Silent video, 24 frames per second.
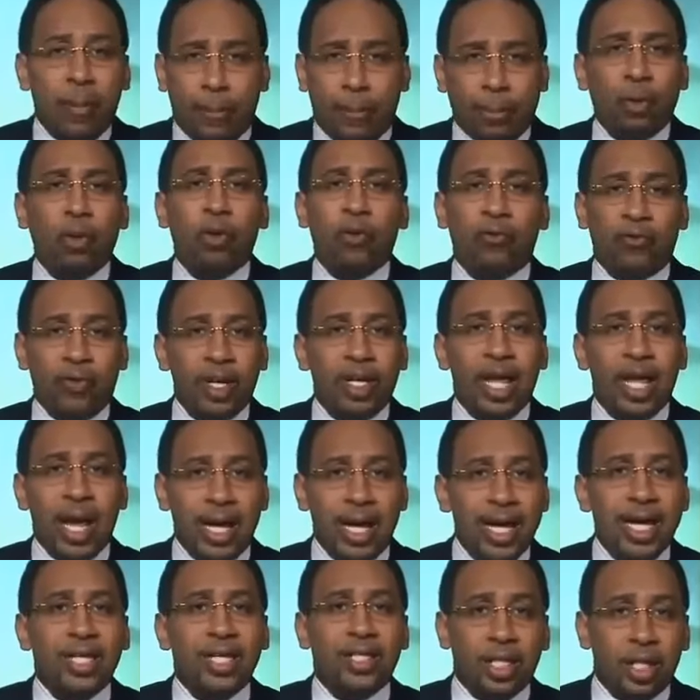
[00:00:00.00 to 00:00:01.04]
ever proven
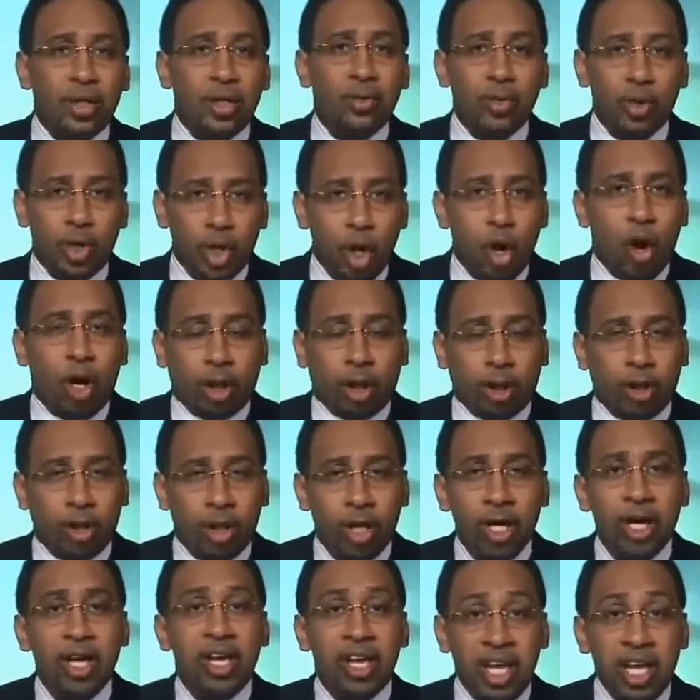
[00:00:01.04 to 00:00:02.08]
that he's a New
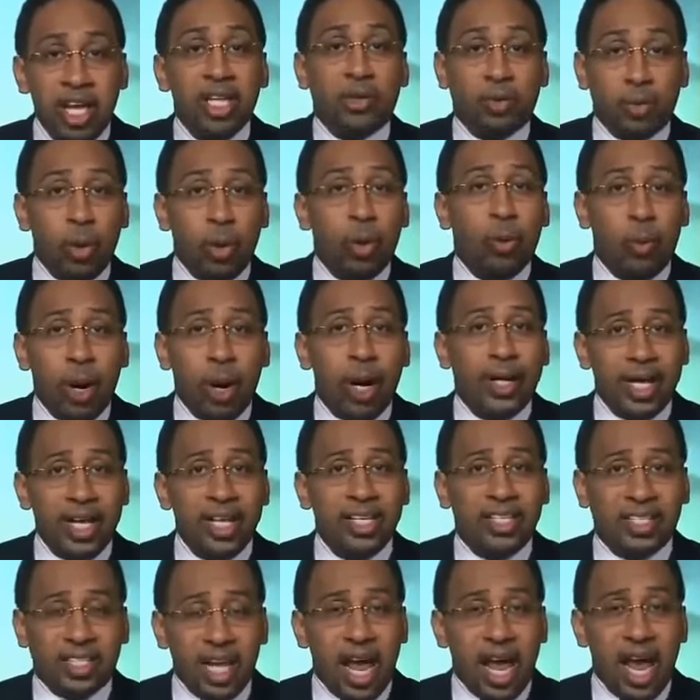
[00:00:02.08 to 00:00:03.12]
Yorker, it's with what
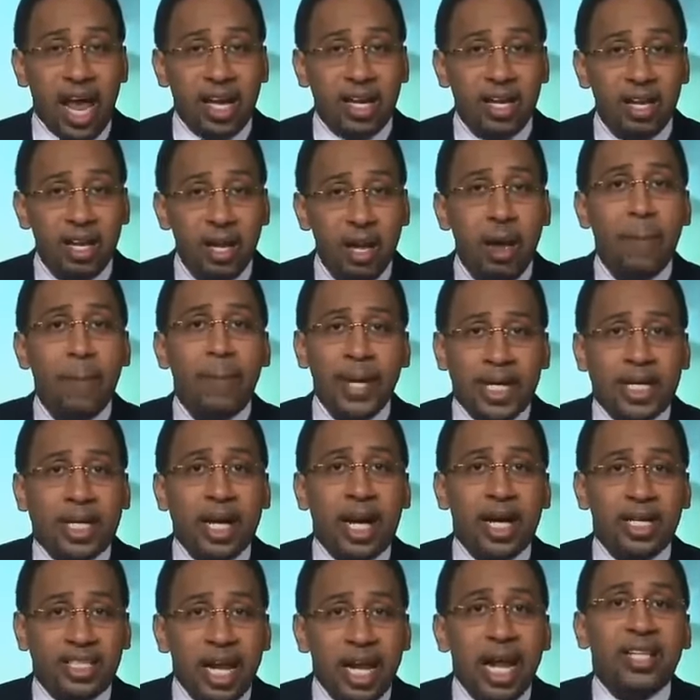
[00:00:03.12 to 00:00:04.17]
he said,
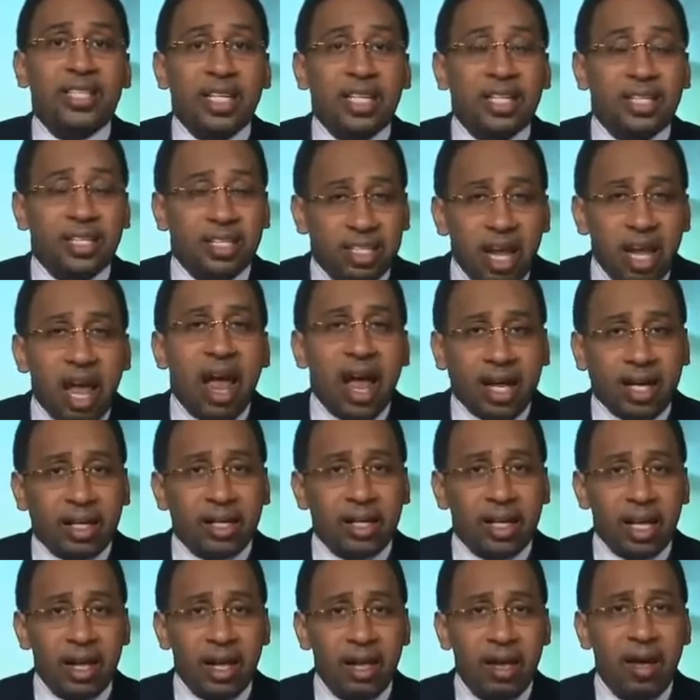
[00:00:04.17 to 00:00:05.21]
because that's
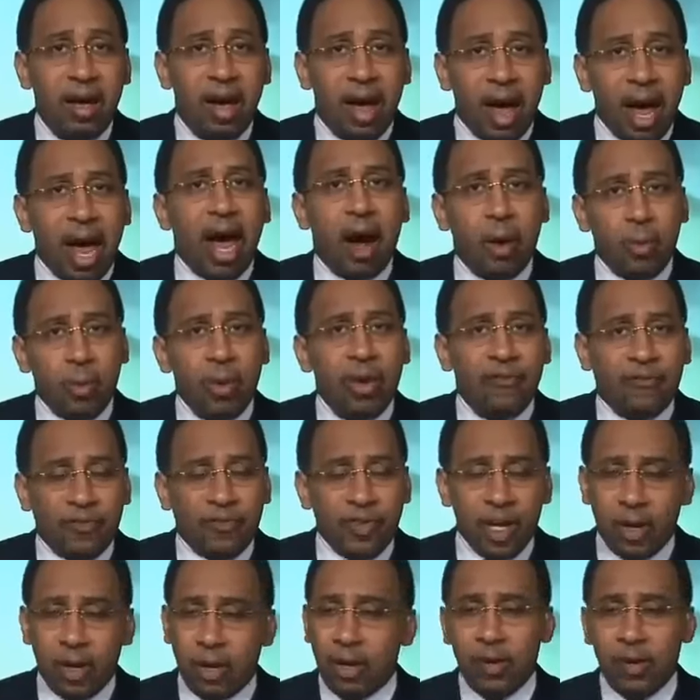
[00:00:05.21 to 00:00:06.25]
exactly how we
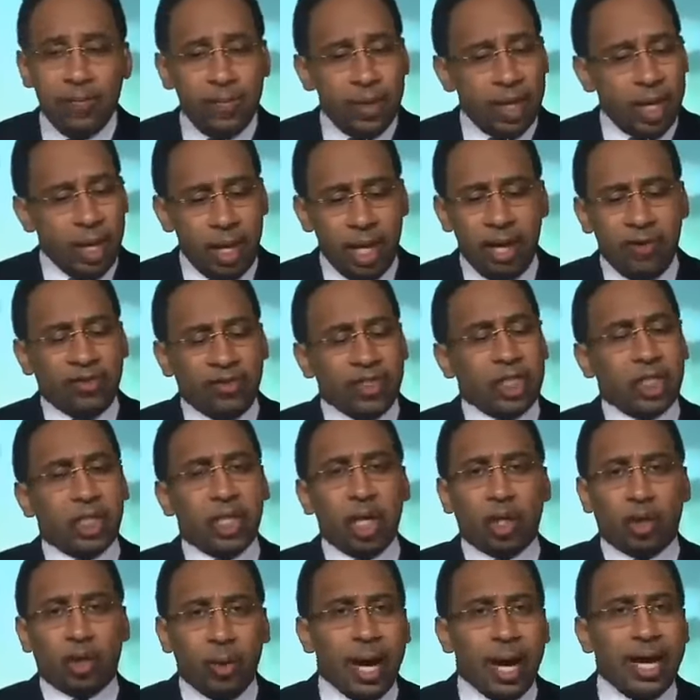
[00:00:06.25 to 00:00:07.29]
feel. If
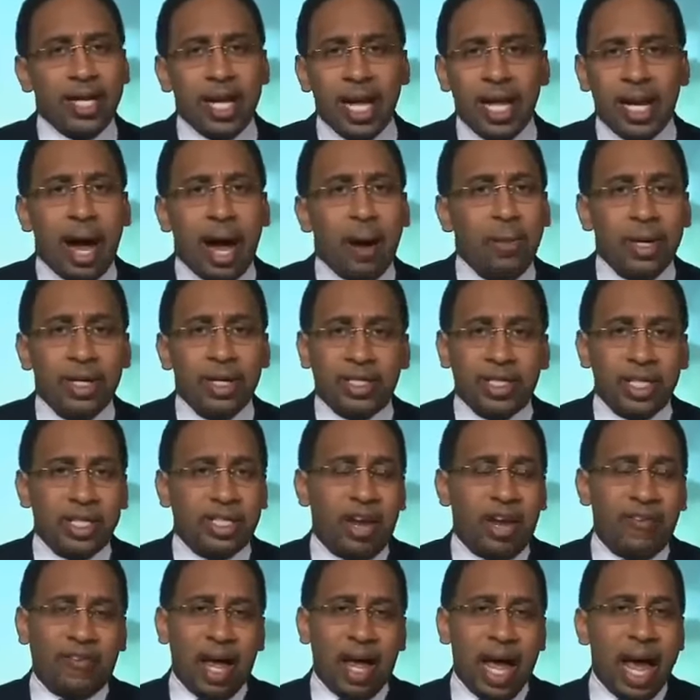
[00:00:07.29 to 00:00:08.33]
it's the great, and I wouldn't
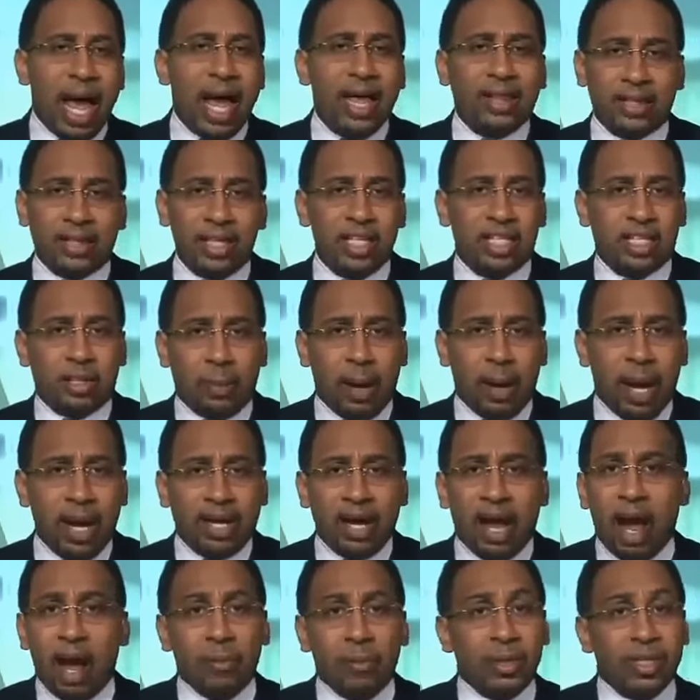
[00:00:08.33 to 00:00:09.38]
just say for athletes,
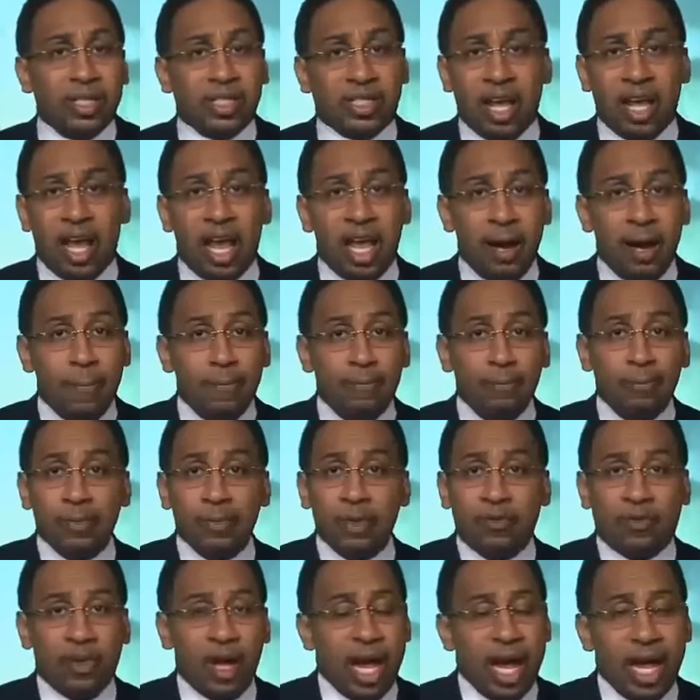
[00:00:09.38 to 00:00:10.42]
Mike, I would say
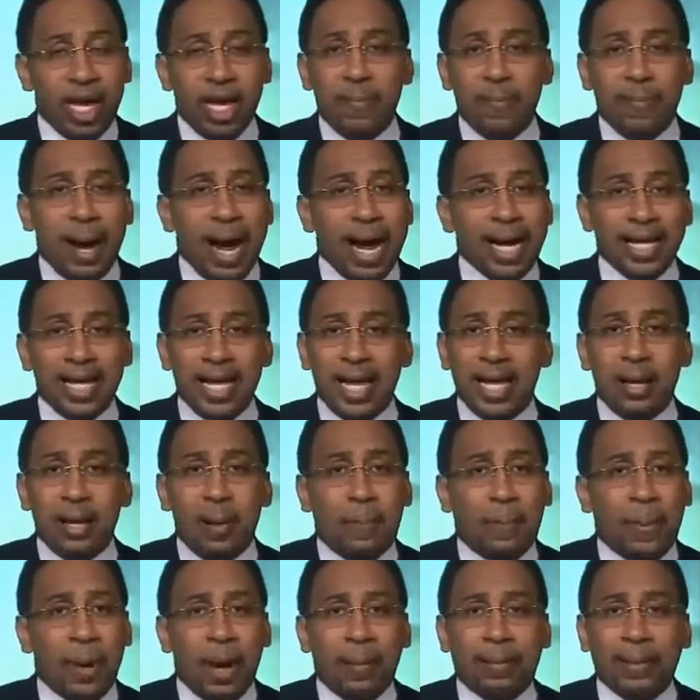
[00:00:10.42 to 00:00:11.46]
for anybody
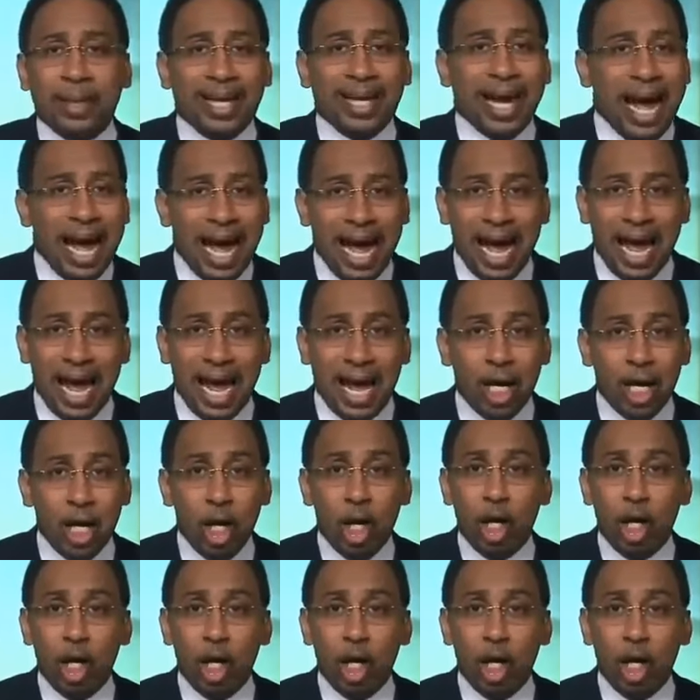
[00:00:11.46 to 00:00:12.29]
in the public eye.